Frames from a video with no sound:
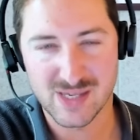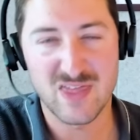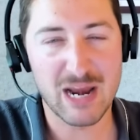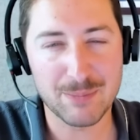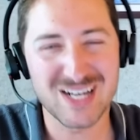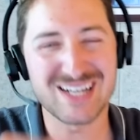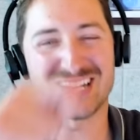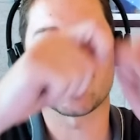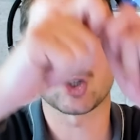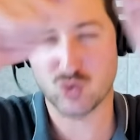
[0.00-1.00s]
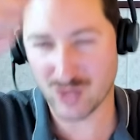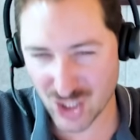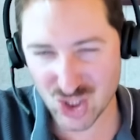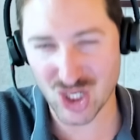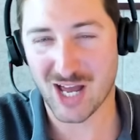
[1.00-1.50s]
And then I'm gonna need
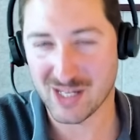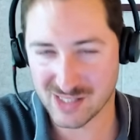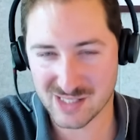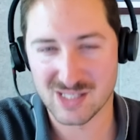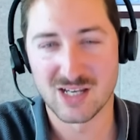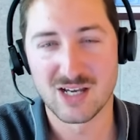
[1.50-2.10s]
screenshots